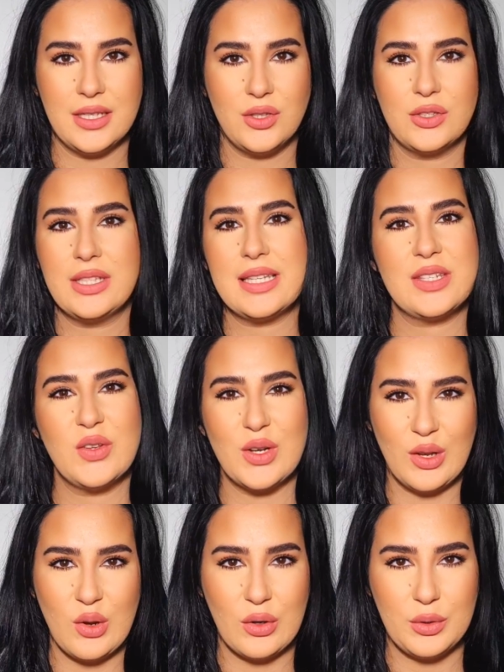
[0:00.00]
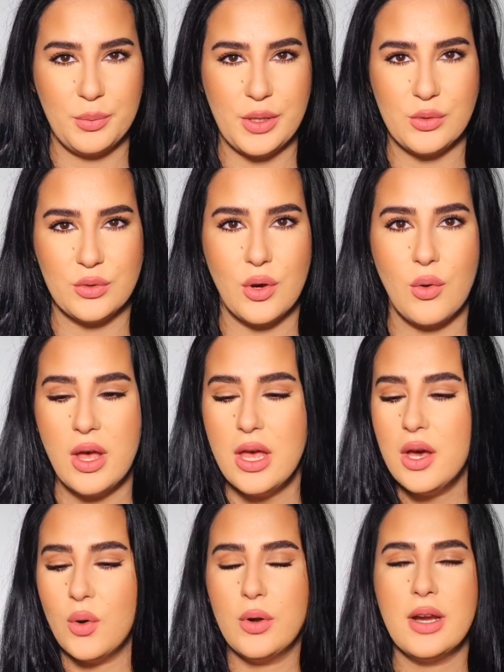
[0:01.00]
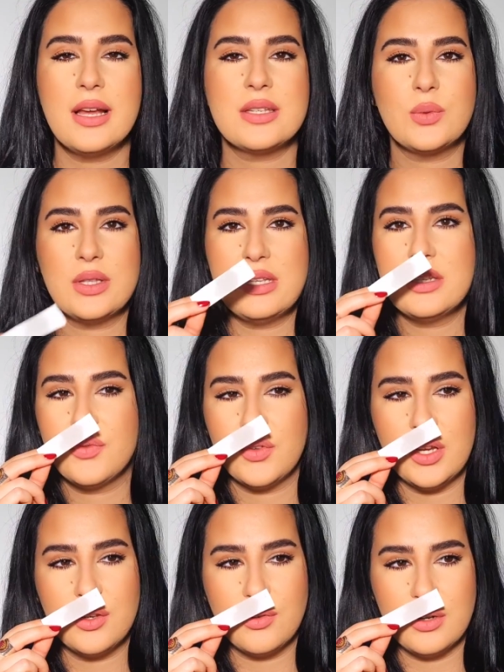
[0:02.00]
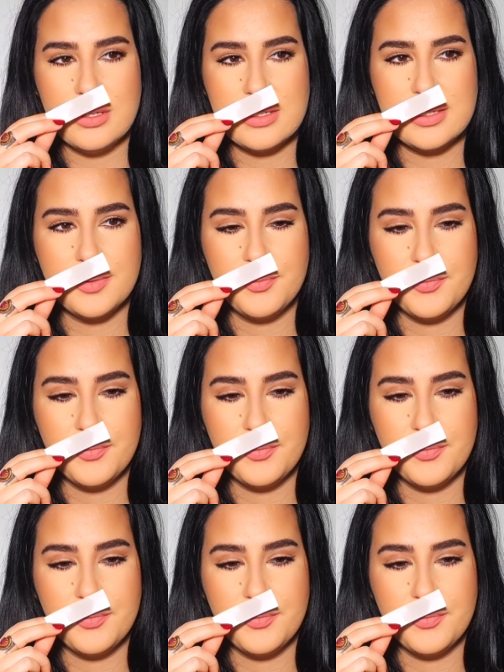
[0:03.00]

not necessarily on me, you know. Whereas with this fragrance,